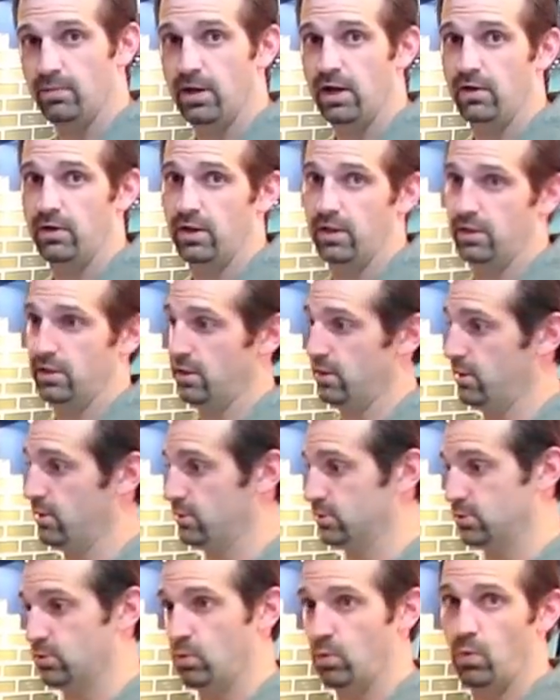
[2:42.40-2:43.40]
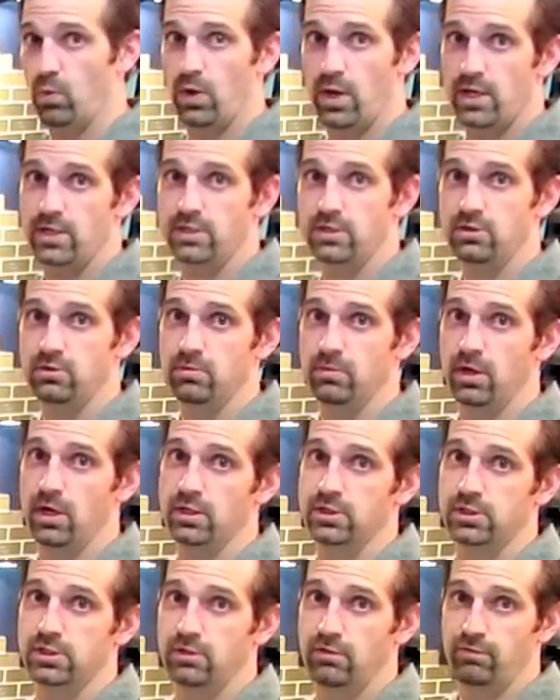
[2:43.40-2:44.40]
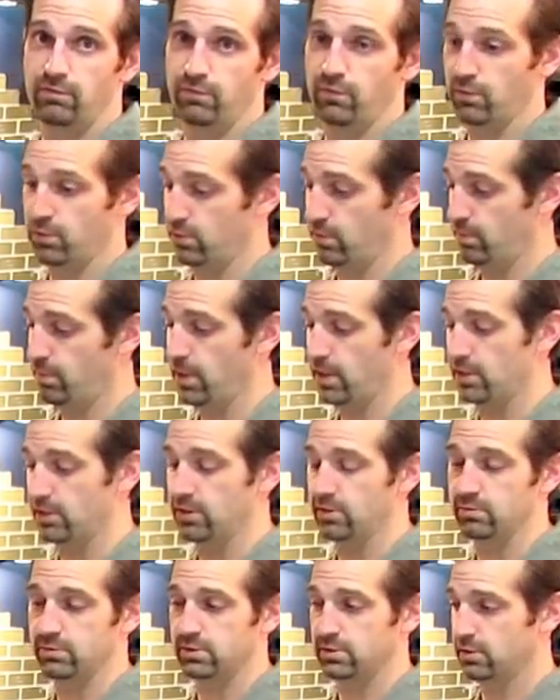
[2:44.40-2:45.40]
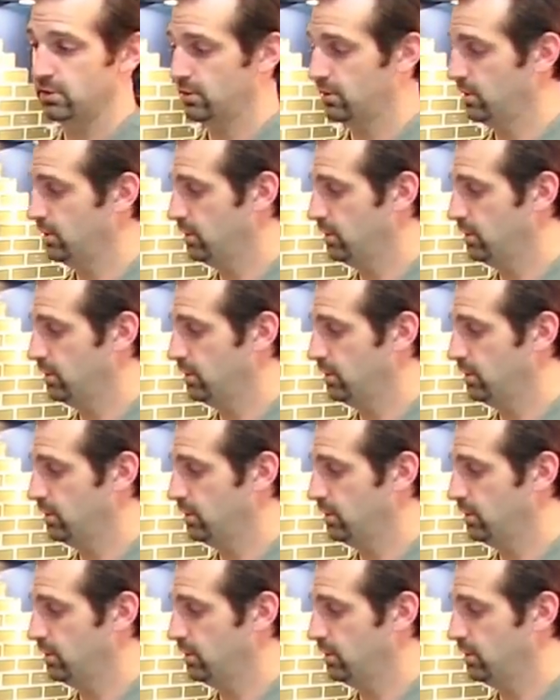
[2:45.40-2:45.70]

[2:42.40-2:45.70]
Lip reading: amount, and then there's way too much for the bay leaves.